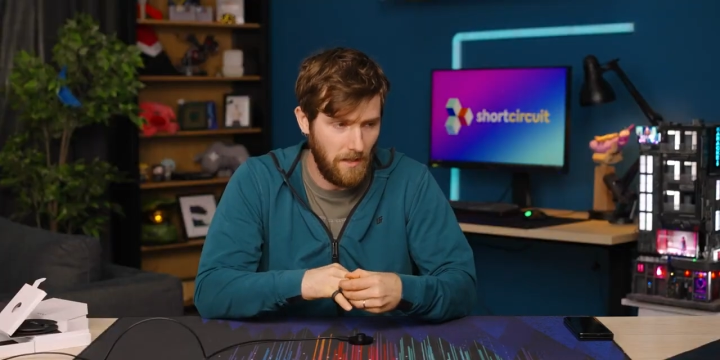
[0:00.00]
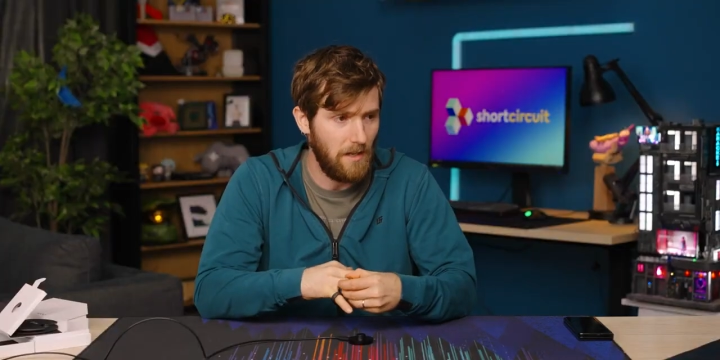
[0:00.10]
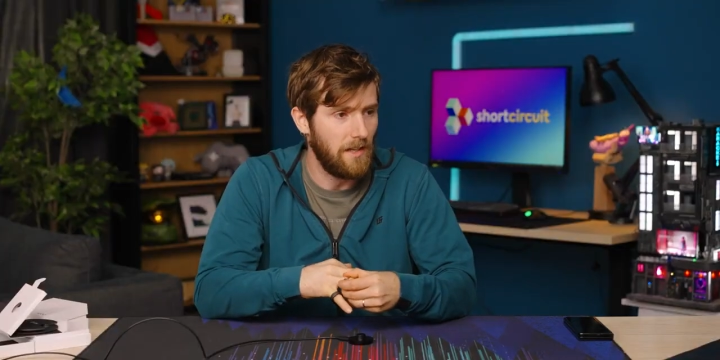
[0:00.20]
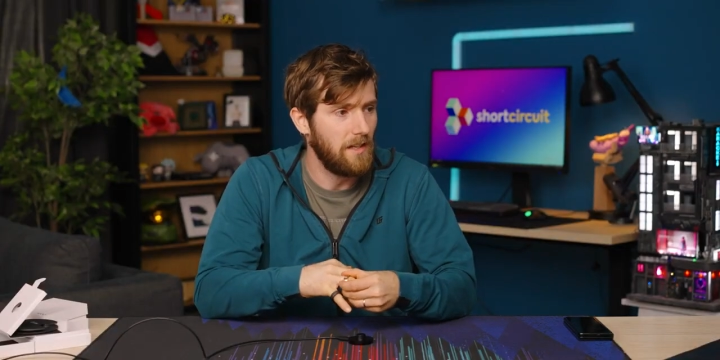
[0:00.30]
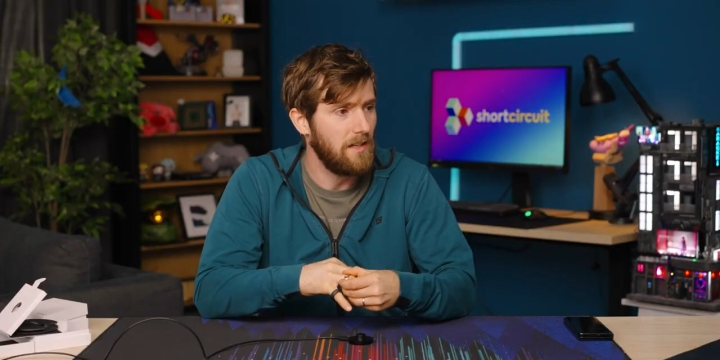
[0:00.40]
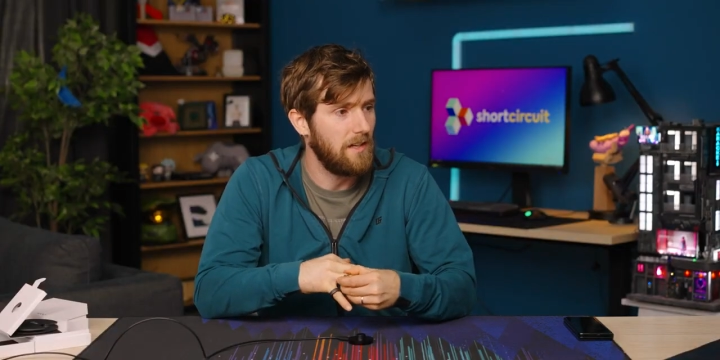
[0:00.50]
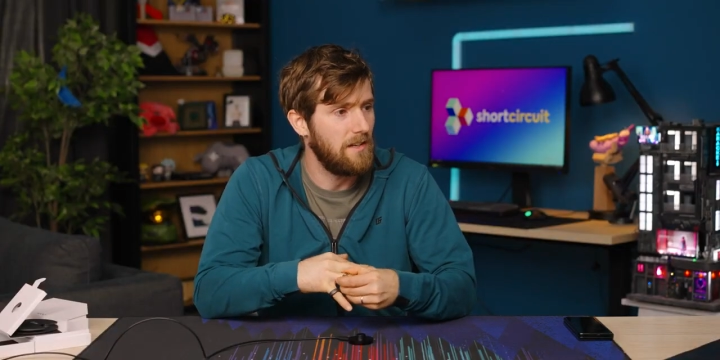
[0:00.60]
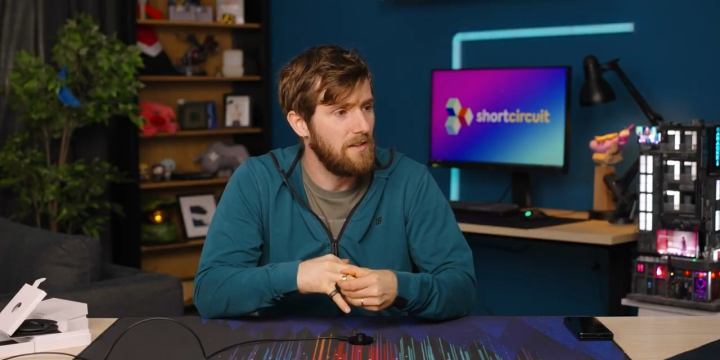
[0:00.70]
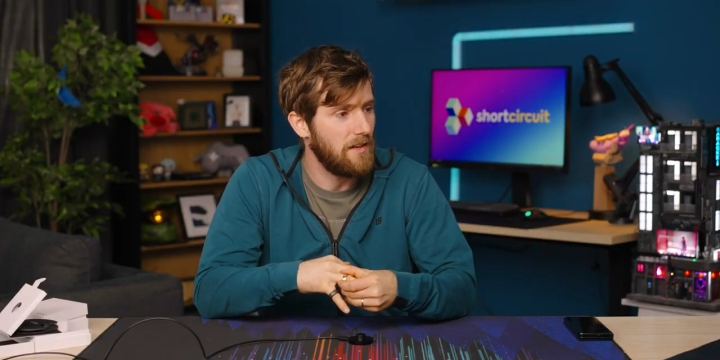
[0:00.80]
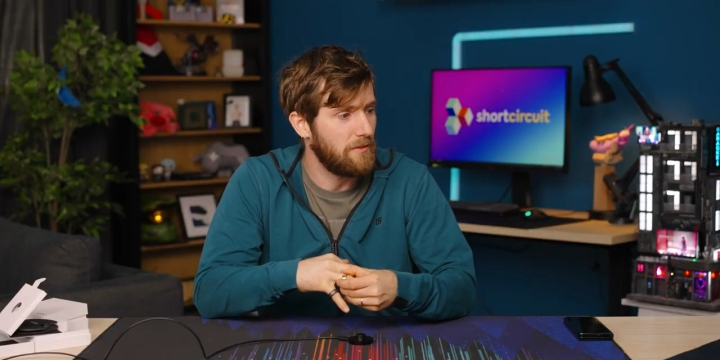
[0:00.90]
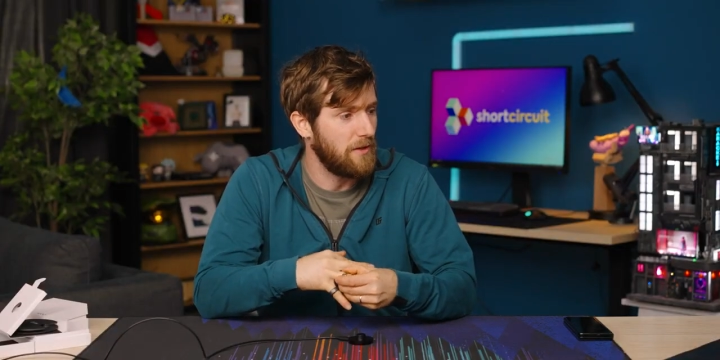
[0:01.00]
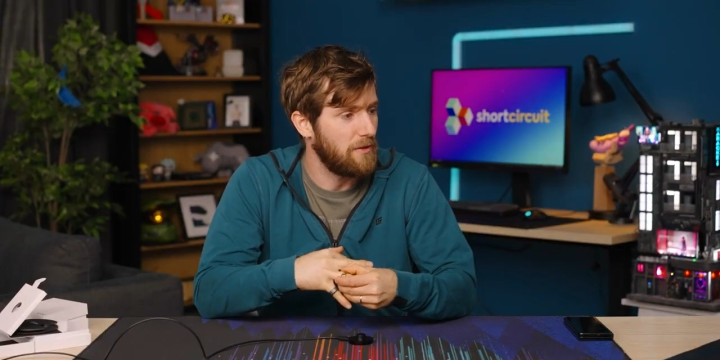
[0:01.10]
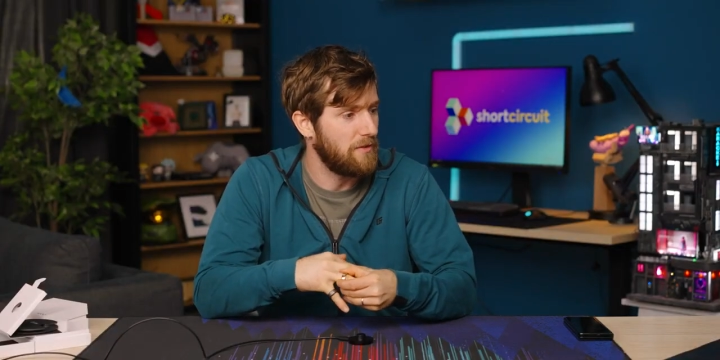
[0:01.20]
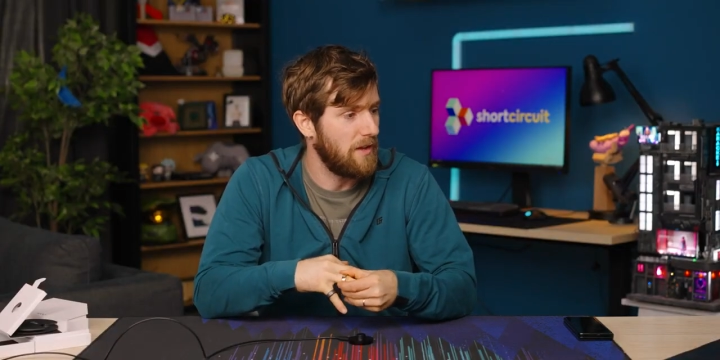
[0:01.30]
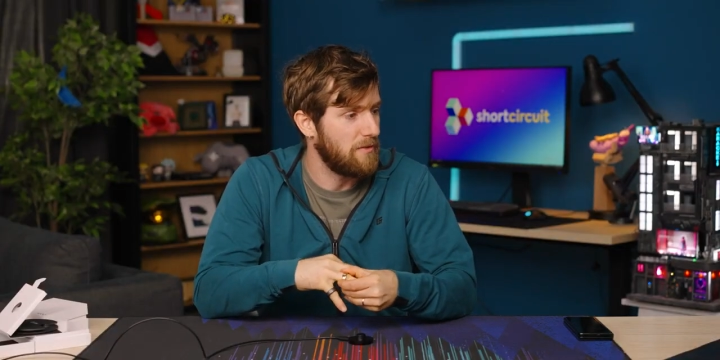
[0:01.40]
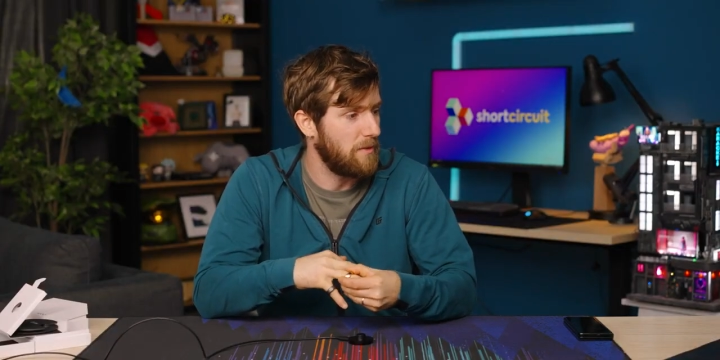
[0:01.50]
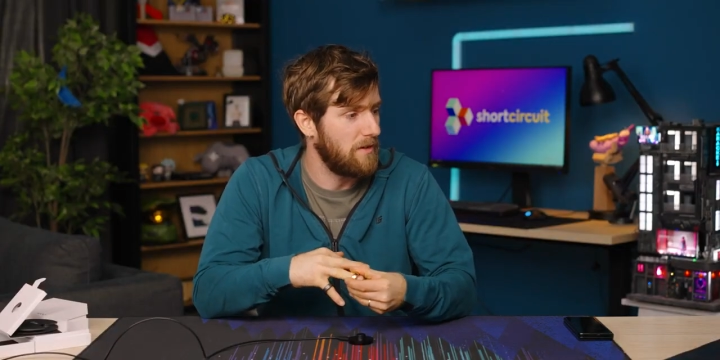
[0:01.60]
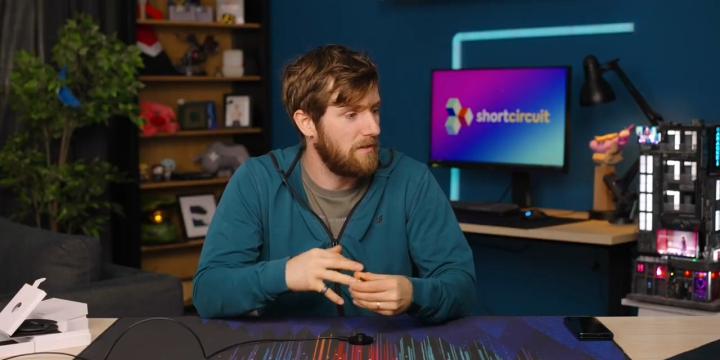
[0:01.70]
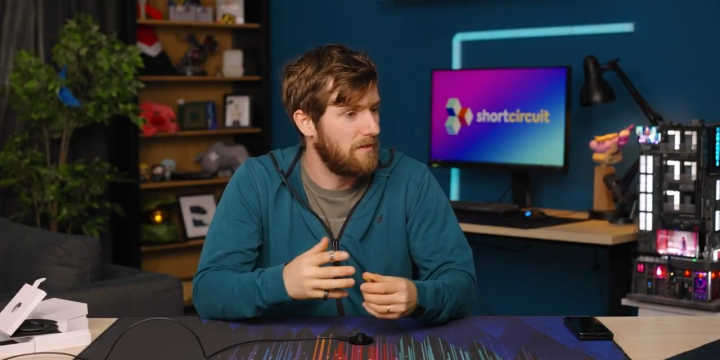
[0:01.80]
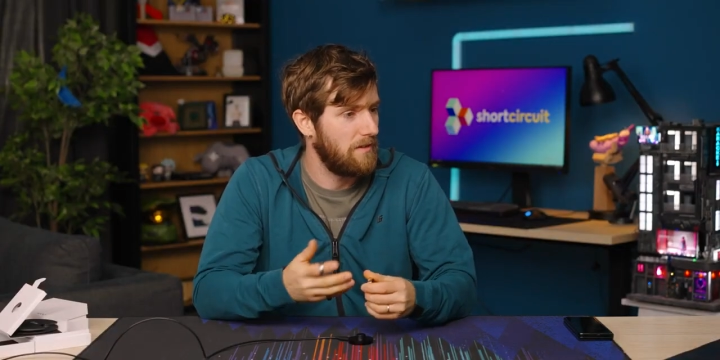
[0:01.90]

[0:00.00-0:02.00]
Yeah, I gotta get an index finger sized one.